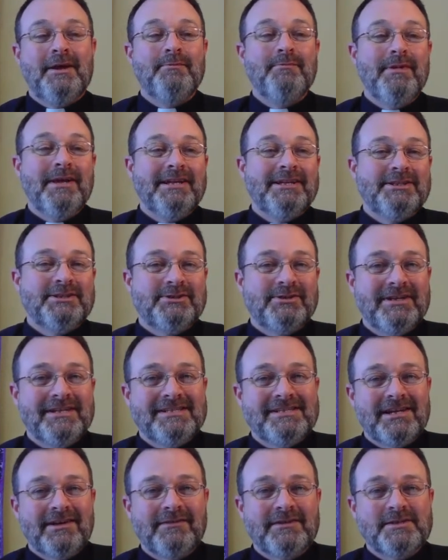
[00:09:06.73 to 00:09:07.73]
ministry
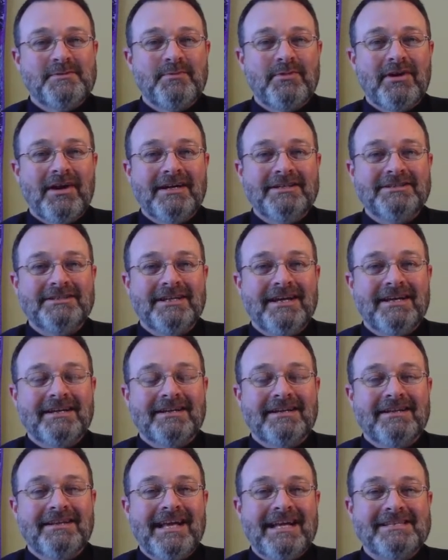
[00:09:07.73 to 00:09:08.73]
service
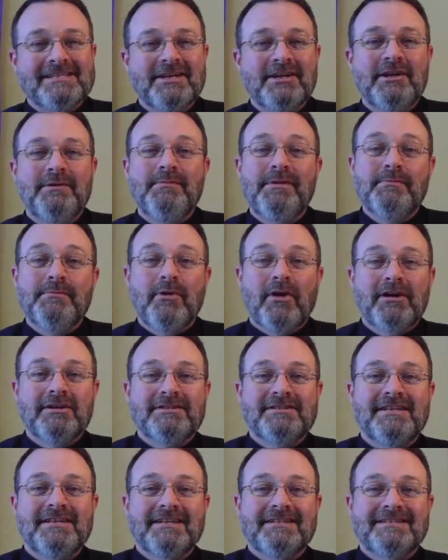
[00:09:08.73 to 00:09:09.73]
project. That's going to be
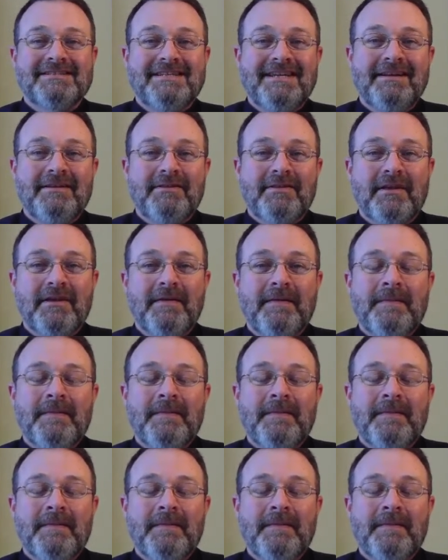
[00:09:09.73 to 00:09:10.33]
March 16th.